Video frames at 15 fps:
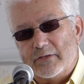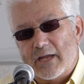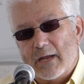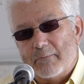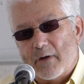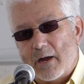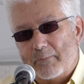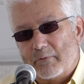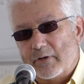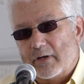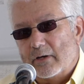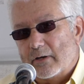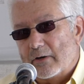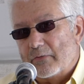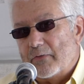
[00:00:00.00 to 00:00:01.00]
dam
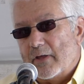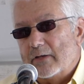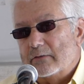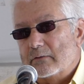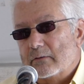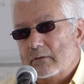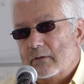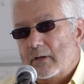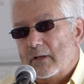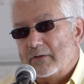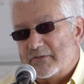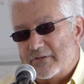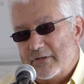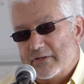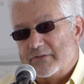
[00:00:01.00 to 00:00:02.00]
operated under that, and
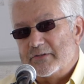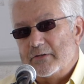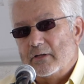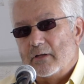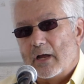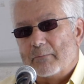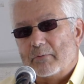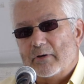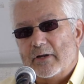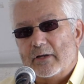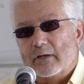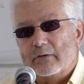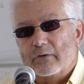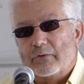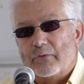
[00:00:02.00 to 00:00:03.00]
is still operating
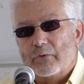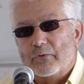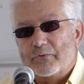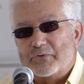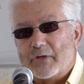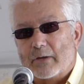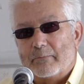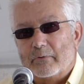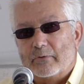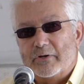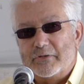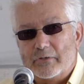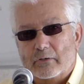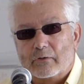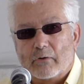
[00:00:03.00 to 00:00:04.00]
under those
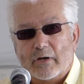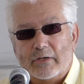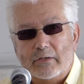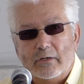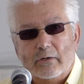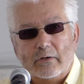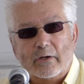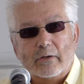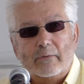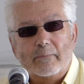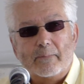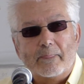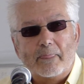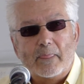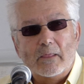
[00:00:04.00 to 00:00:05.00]
operational criteria.
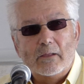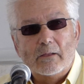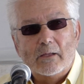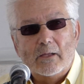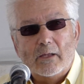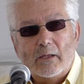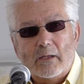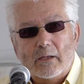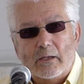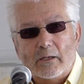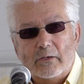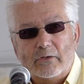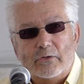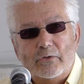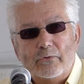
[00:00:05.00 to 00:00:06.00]

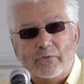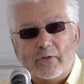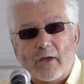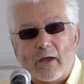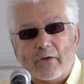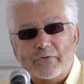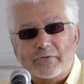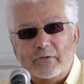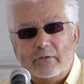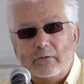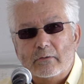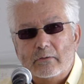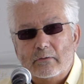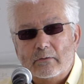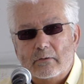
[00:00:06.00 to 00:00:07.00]
In 2000,
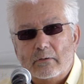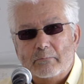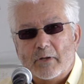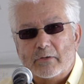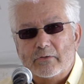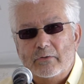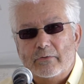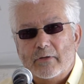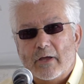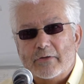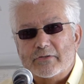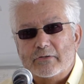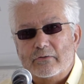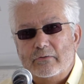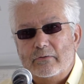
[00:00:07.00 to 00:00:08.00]

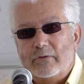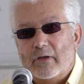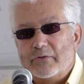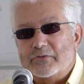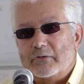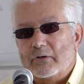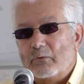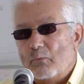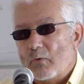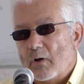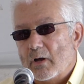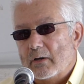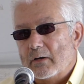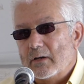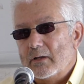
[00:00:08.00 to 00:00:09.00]

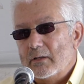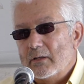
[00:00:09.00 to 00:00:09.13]
2001,